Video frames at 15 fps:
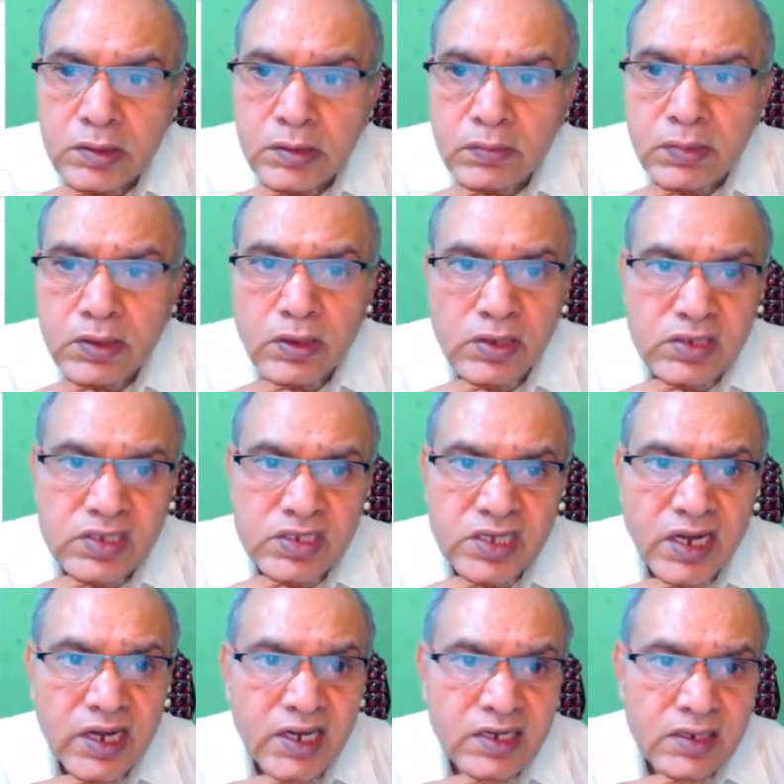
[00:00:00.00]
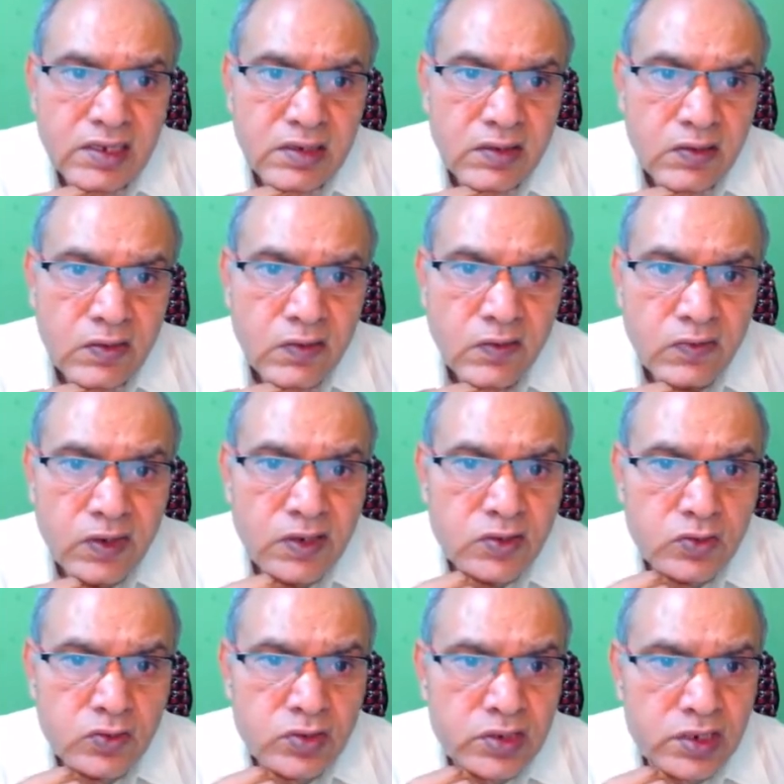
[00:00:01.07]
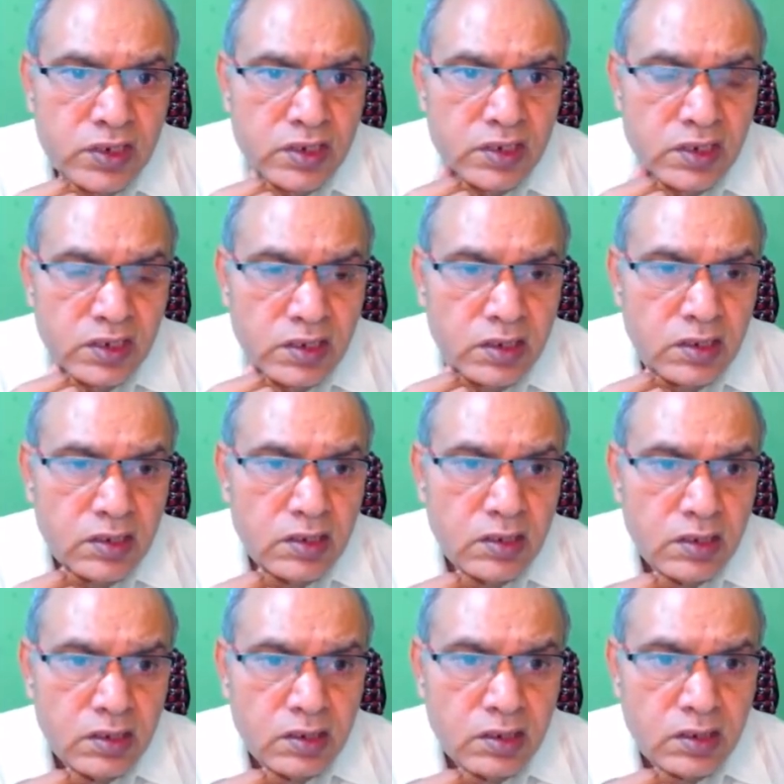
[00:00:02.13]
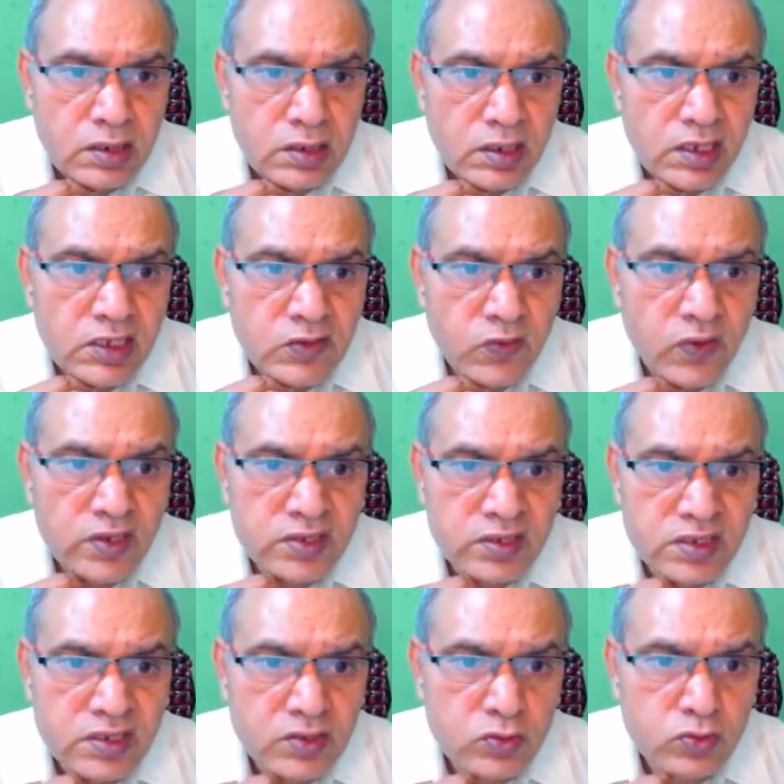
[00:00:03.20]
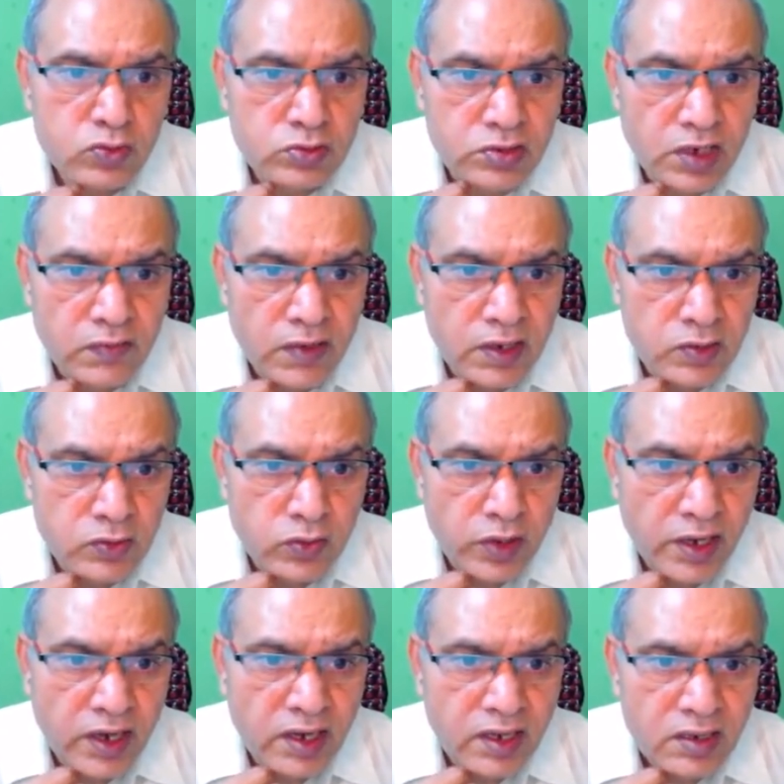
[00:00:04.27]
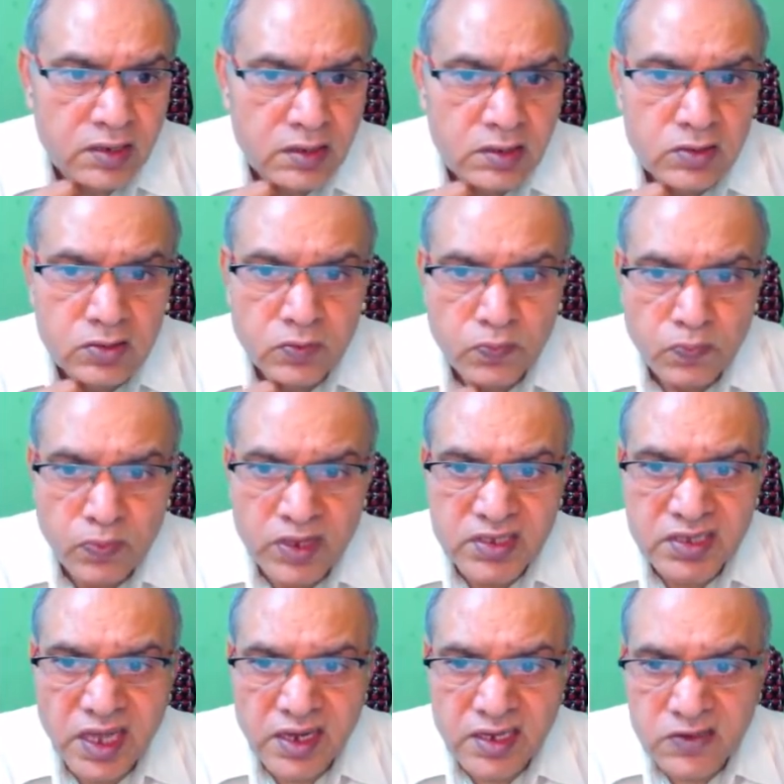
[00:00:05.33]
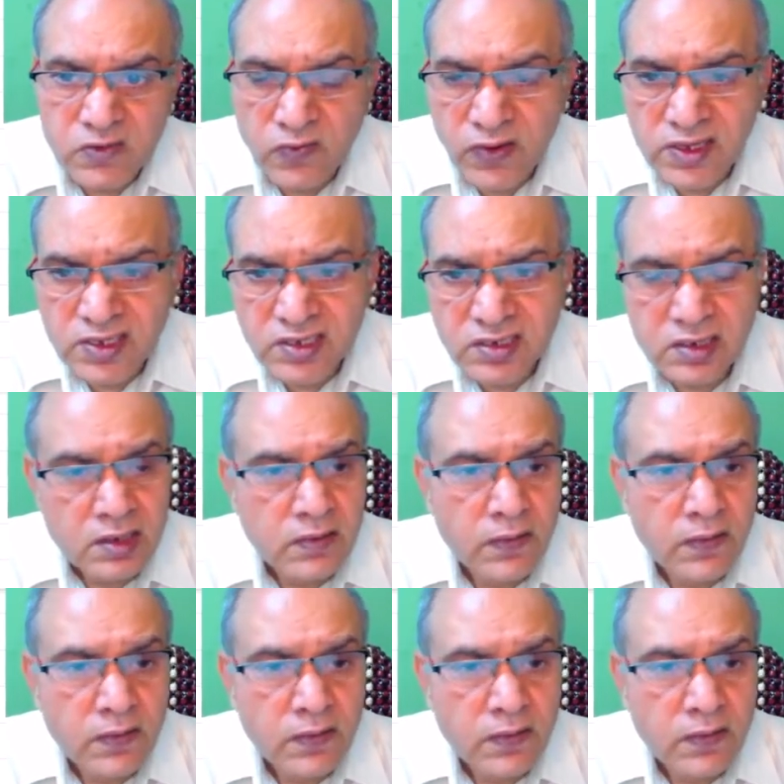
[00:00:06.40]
because sine 120 is first is root 3/2 here. So plus sign is first.